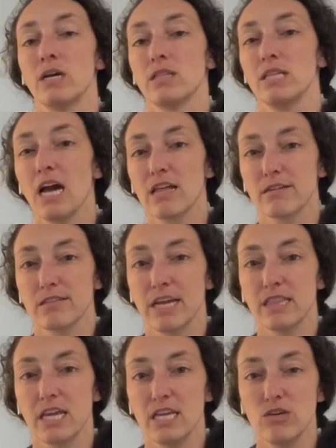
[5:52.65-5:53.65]
The other
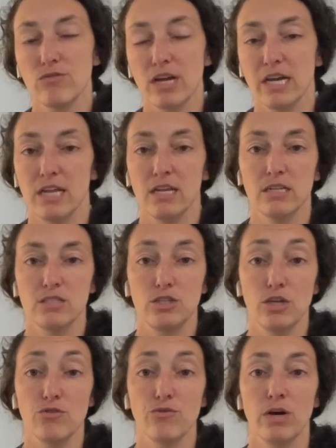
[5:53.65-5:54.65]
thing that you can
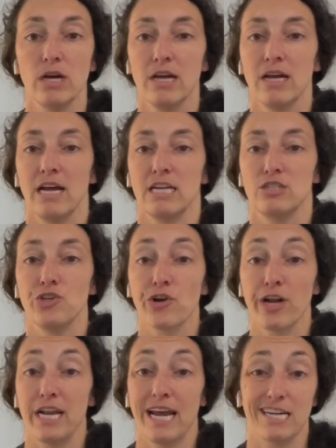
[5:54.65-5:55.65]
do
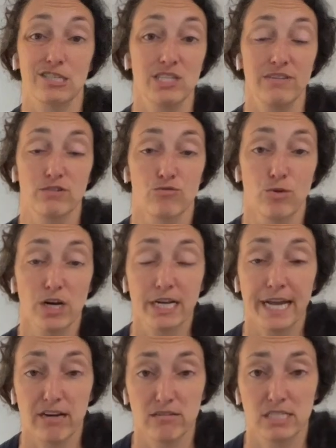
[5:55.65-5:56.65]
during actually even
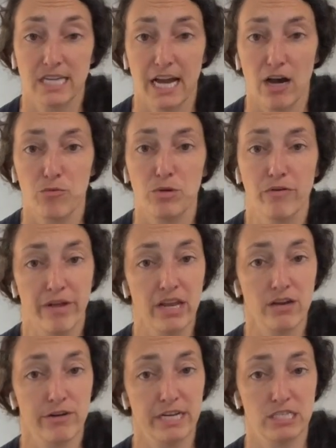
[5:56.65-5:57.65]
workouts to help you
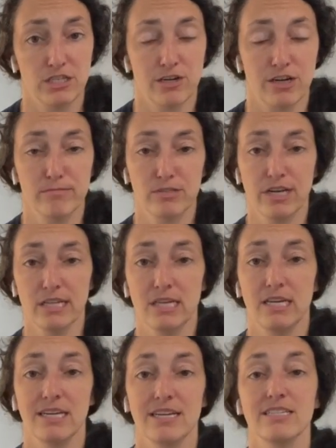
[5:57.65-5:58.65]
increase your grip strength
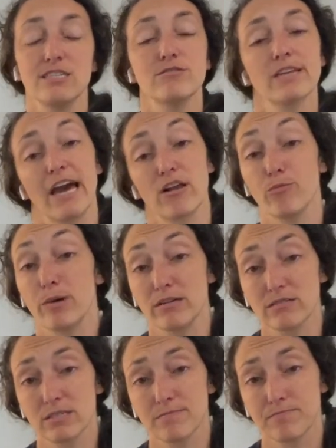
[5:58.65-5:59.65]
is use kettlebells.